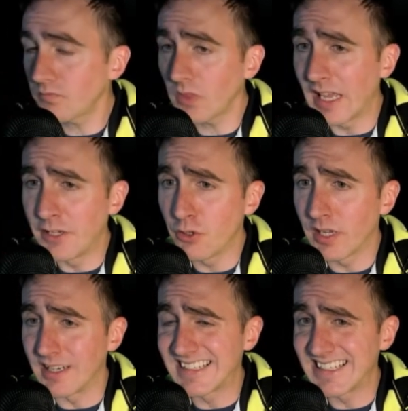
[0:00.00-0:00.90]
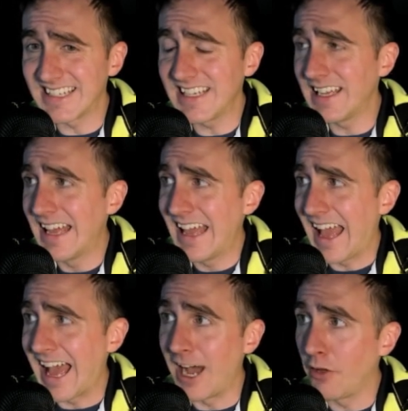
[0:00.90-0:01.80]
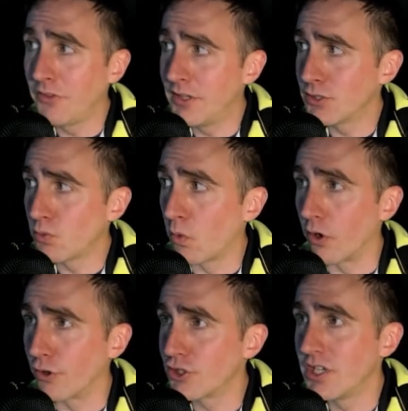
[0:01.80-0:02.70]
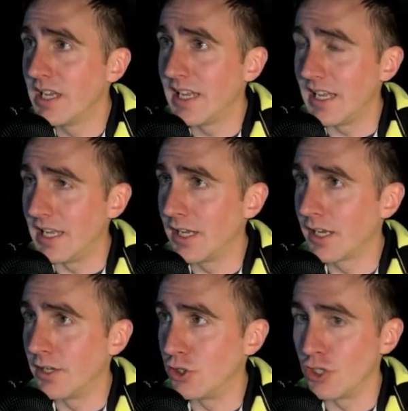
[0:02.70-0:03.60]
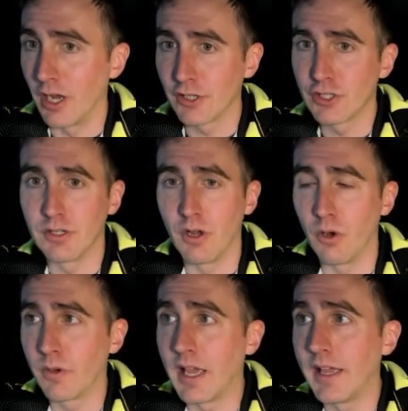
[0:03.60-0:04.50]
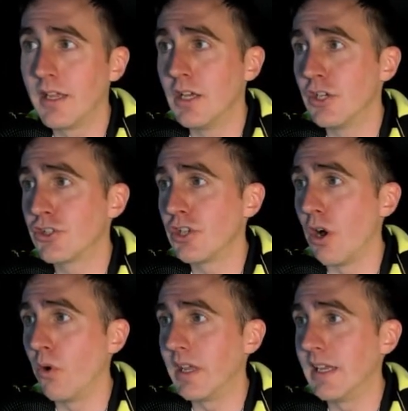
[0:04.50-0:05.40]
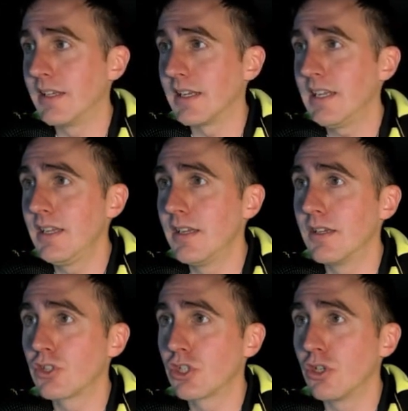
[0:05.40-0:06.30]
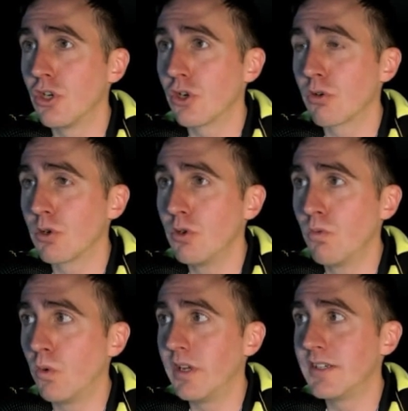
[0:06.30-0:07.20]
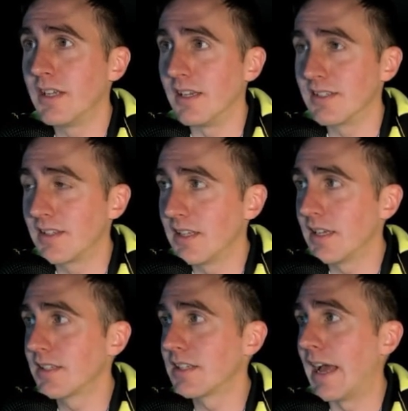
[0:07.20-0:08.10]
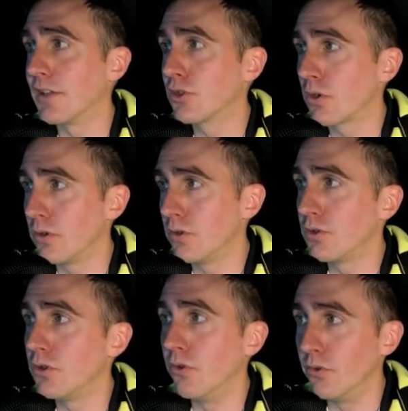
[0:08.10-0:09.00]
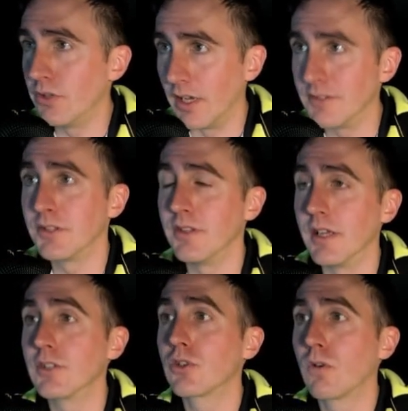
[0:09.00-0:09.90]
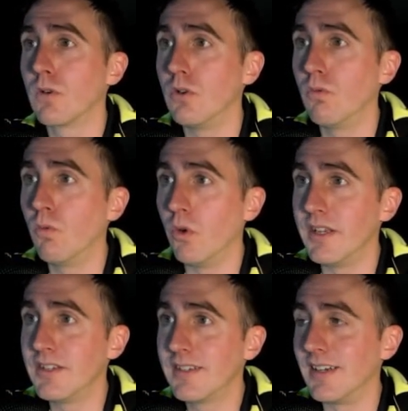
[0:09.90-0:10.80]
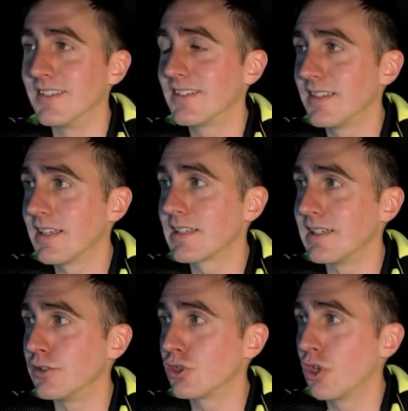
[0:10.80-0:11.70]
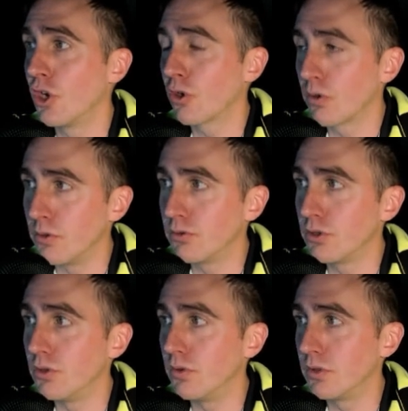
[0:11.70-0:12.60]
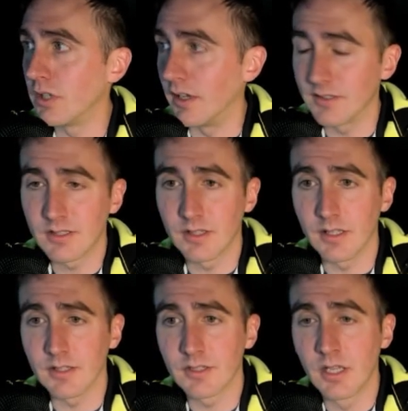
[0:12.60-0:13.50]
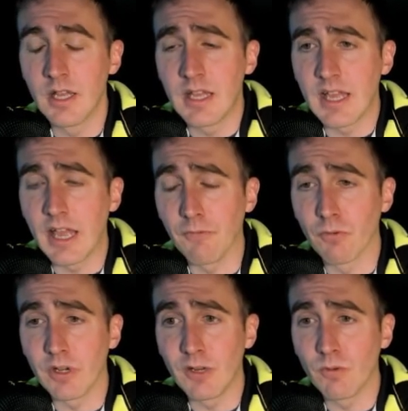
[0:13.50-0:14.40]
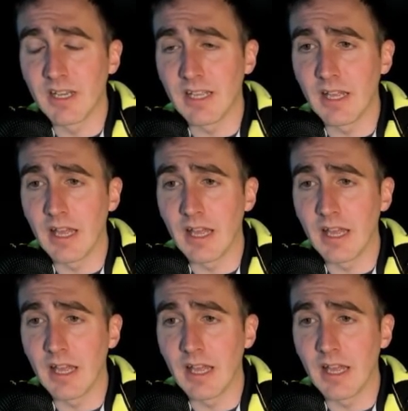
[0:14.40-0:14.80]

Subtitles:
and you can see how this works in conjunction, okay? So it is crew 1 does this as crew 2 does this. Crew 1 does this as crew 2 does this. And for anyone